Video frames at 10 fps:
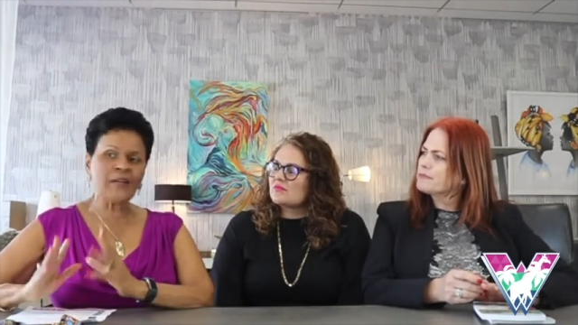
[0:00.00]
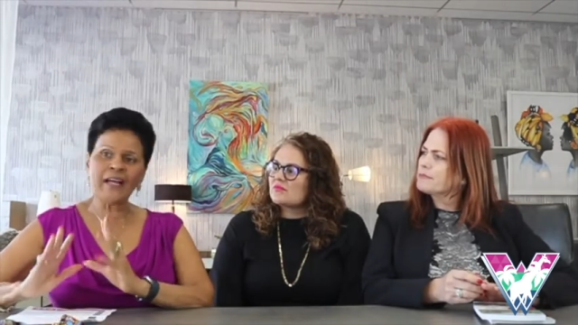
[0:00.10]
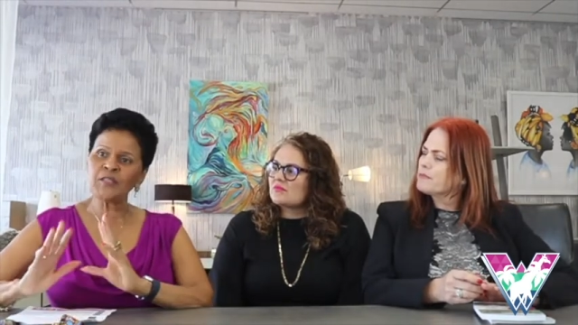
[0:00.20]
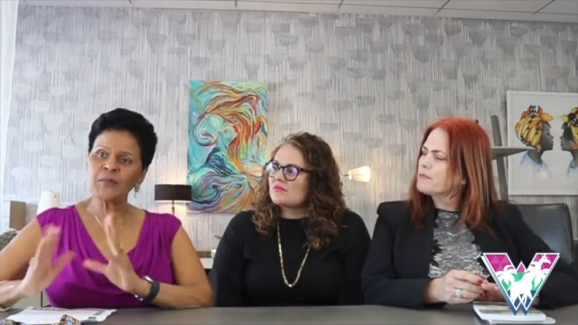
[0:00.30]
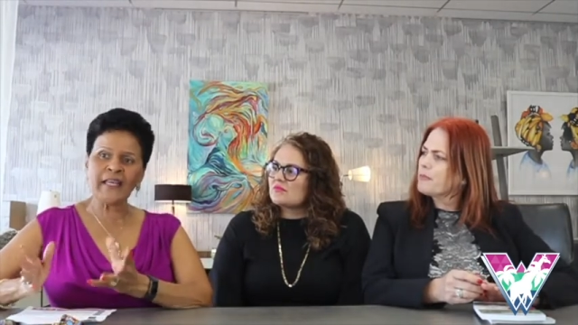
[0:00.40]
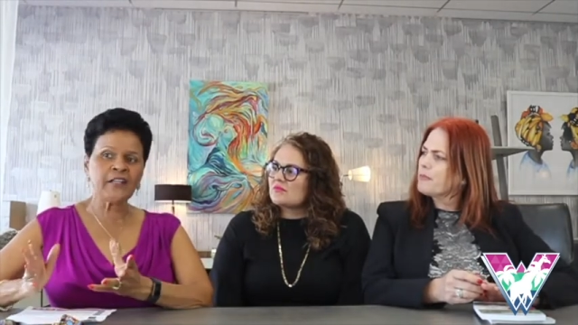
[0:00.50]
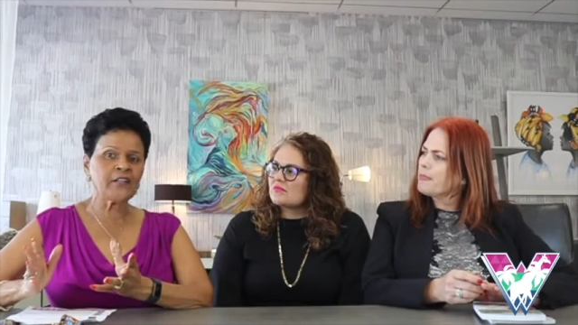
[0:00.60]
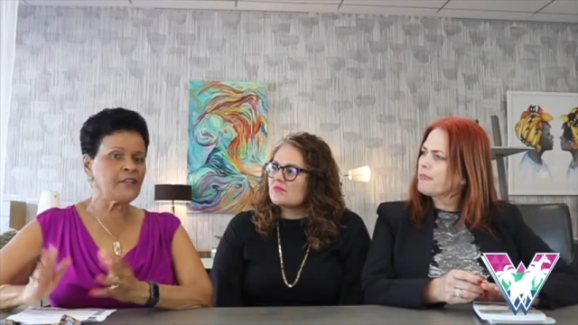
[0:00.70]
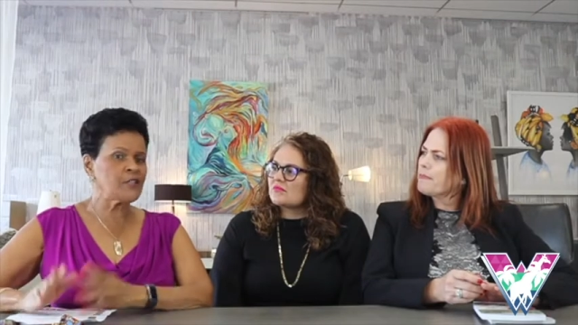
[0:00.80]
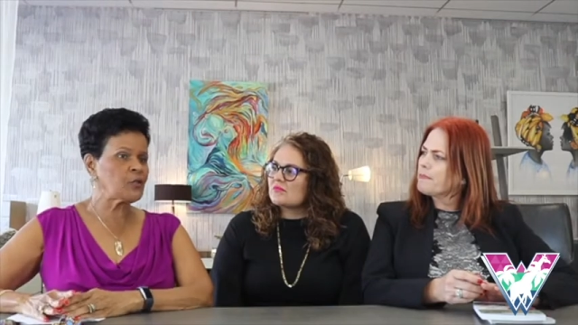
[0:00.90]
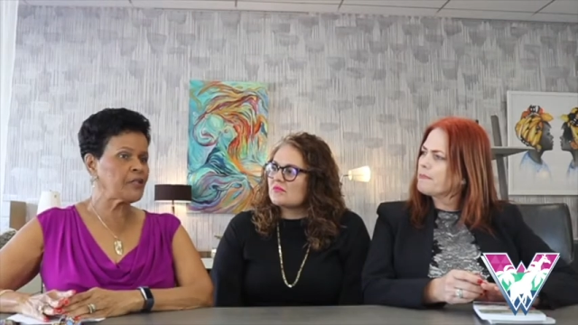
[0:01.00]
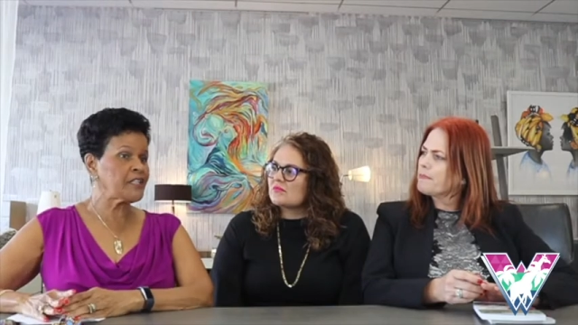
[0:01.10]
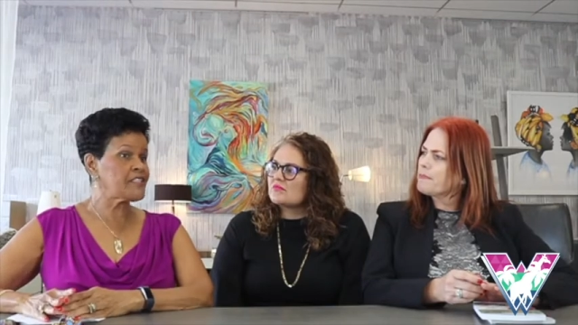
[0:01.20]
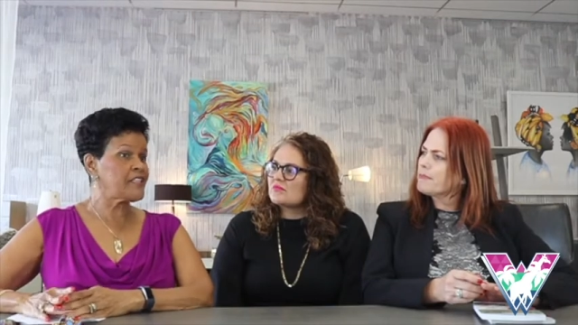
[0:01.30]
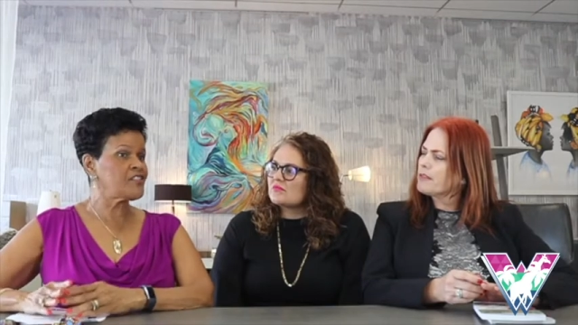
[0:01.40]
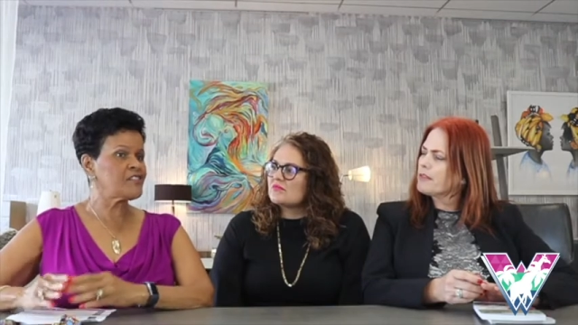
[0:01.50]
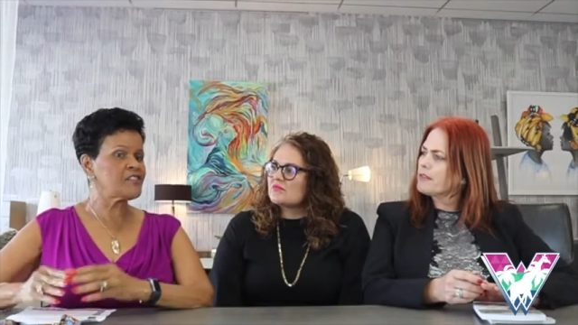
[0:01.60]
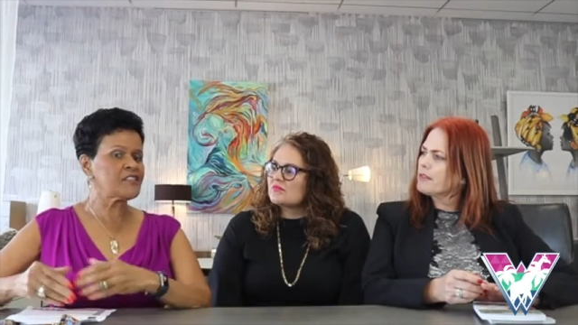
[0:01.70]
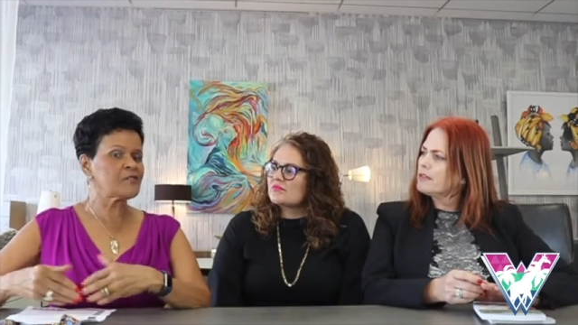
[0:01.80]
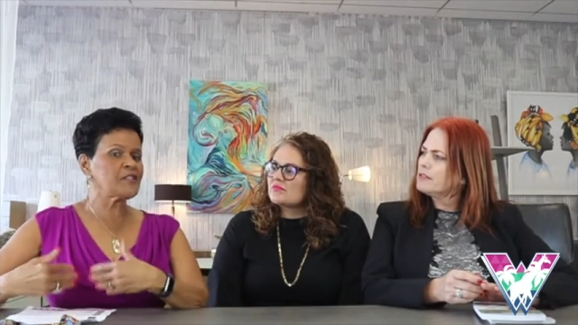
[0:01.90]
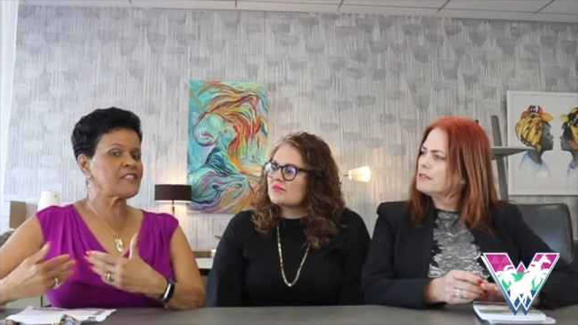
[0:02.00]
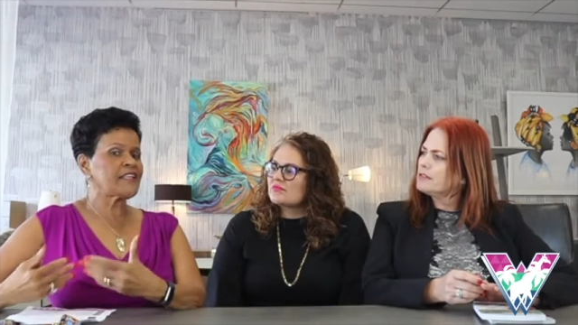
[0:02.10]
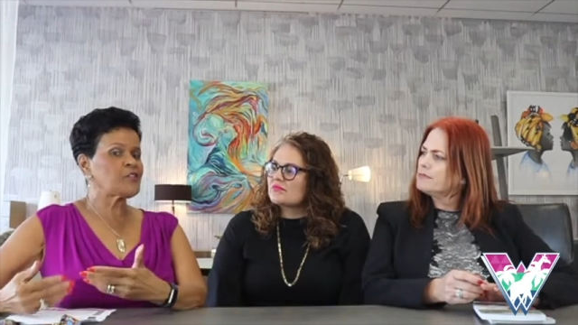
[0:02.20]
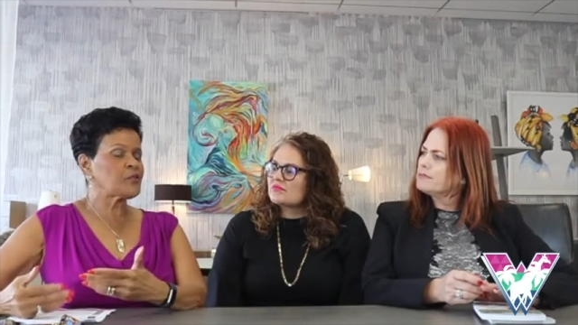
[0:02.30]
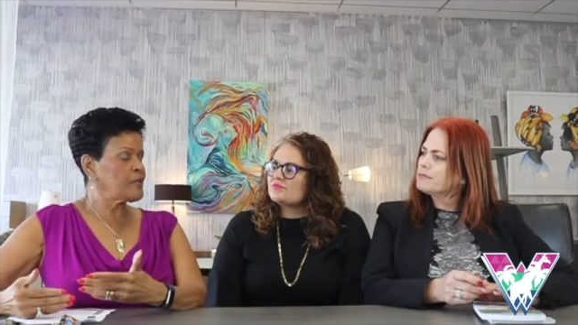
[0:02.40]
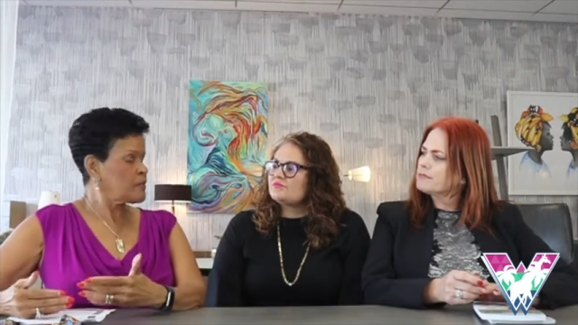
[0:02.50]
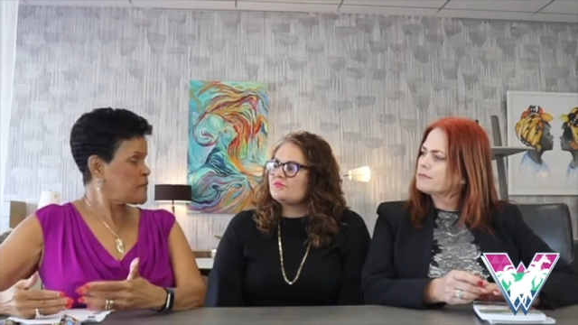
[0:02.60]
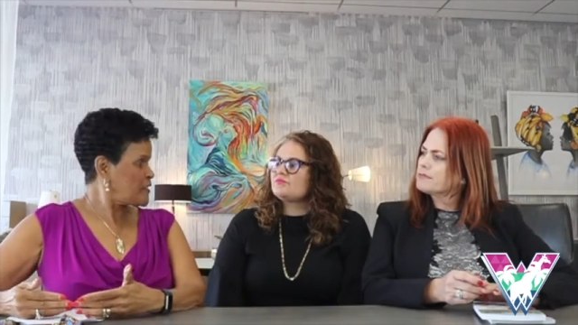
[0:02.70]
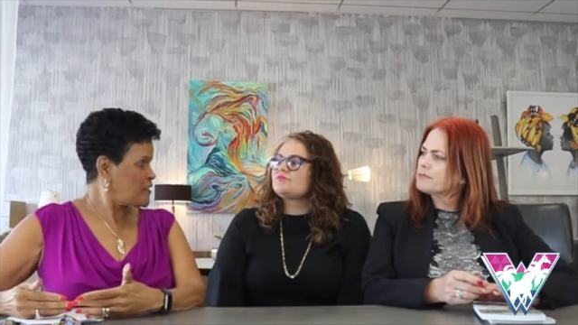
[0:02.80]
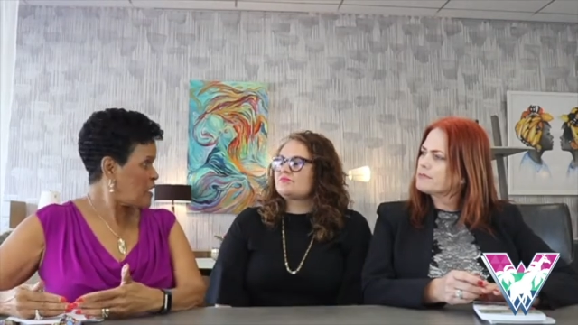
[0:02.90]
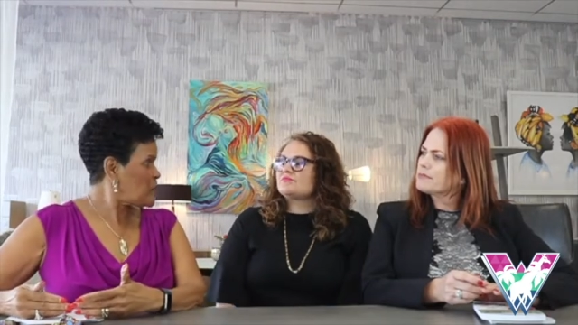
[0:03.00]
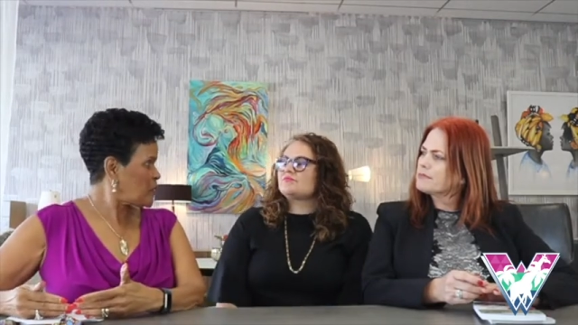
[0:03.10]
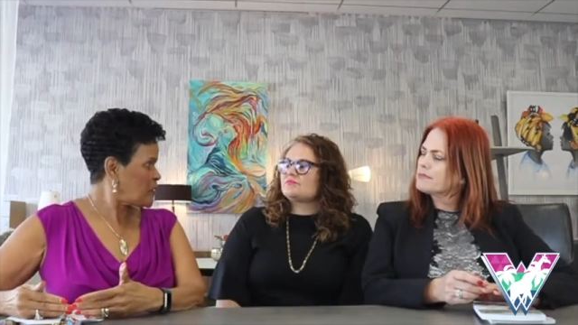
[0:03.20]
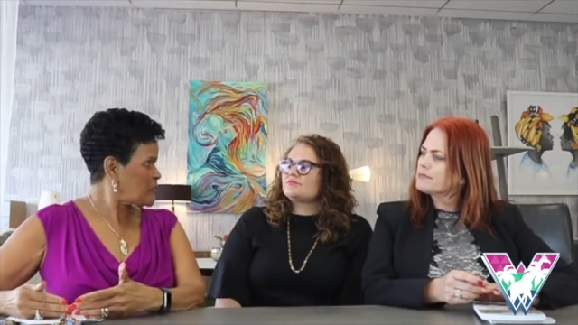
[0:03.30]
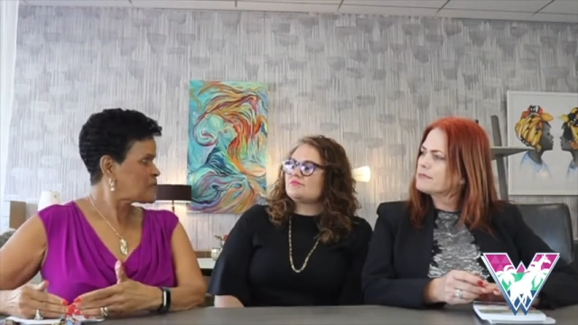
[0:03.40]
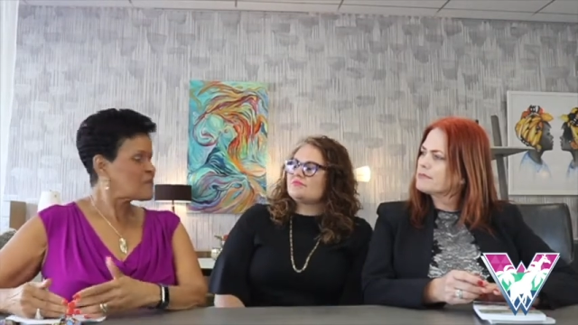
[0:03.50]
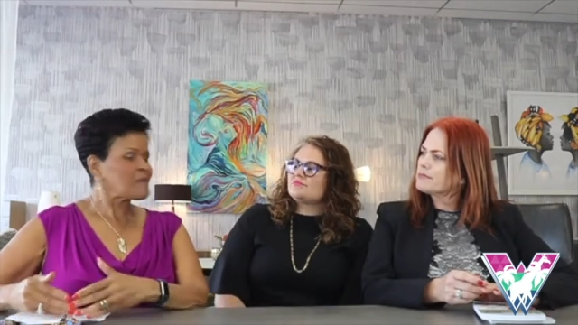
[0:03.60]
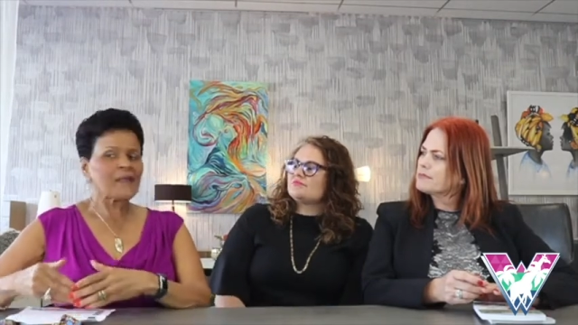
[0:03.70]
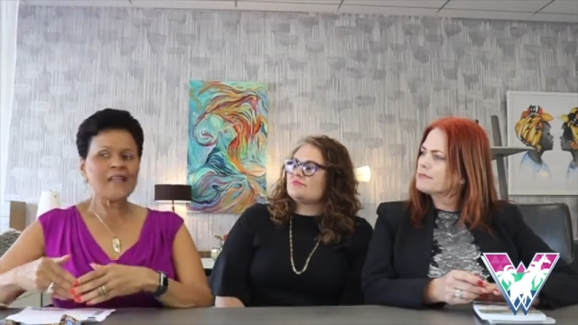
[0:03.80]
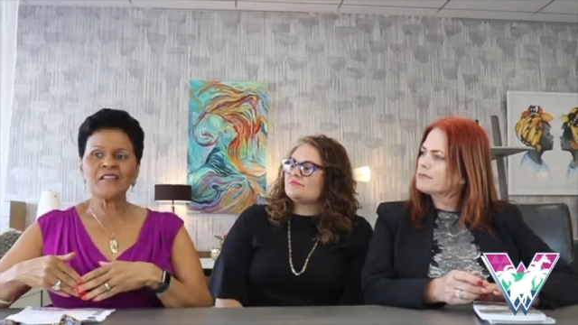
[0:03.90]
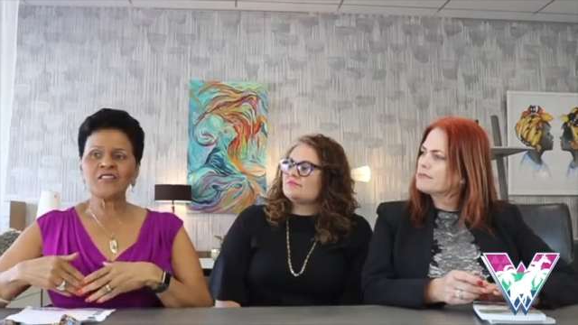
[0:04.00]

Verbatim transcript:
Speaker 1: As with any of these organizations, the reason I joined the Women's Chamber mm -hmm.